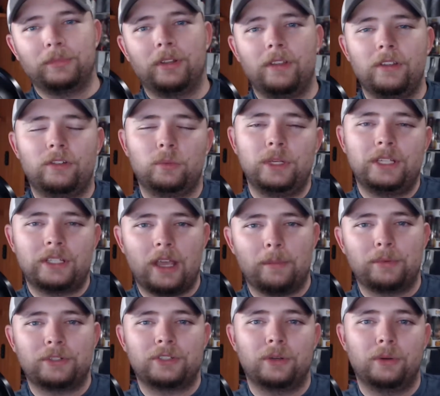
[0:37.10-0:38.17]
to this week's
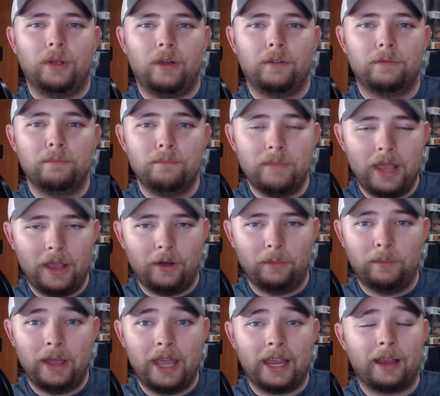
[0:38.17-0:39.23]
episode of
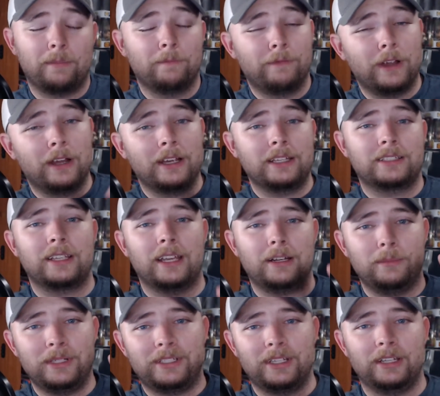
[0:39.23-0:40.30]
Mailbag. I'm very excited
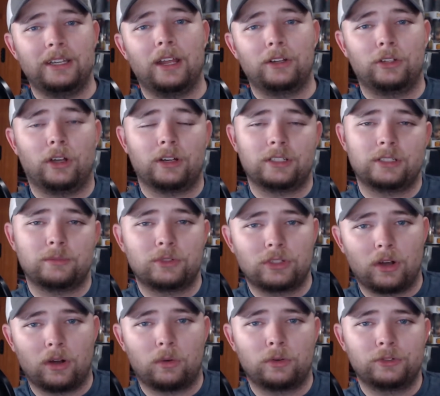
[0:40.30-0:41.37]
to be sitting down talking some
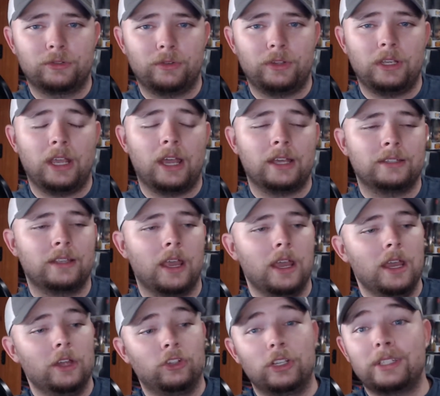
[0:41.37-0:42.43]
Star Wars with you guys.
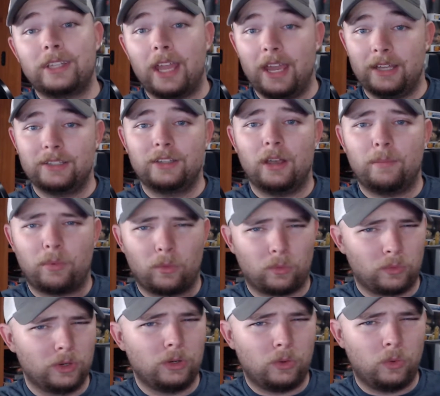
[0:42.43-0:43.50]
Just a heads up
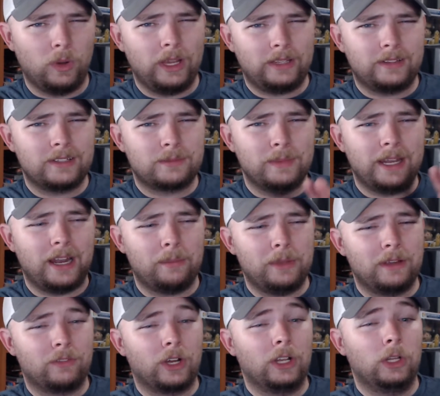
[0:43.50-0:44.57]
real quick, this may not be
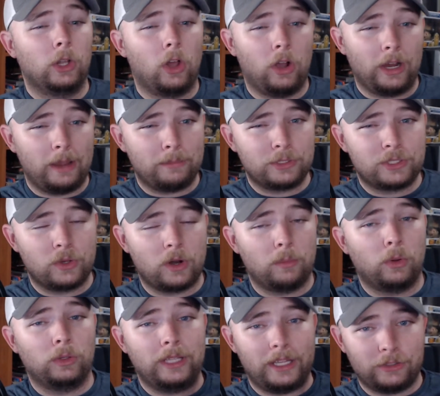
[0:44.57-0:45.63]
a very long episode. I'm
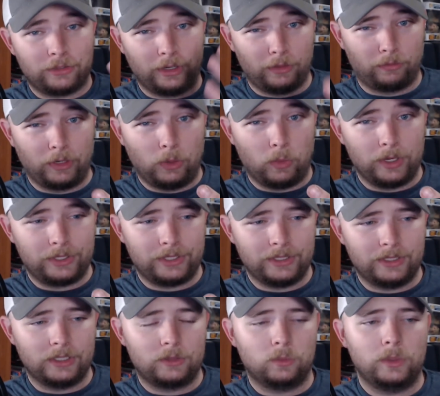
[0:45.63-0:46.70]
only answering 3
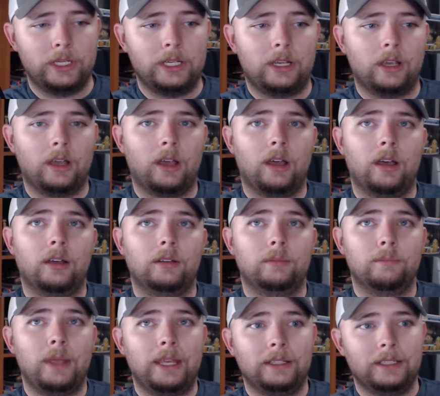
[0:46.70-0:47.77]
questions this week,
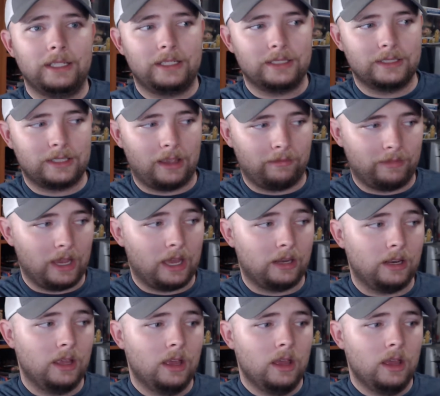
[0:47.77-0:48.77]
mainly because I've got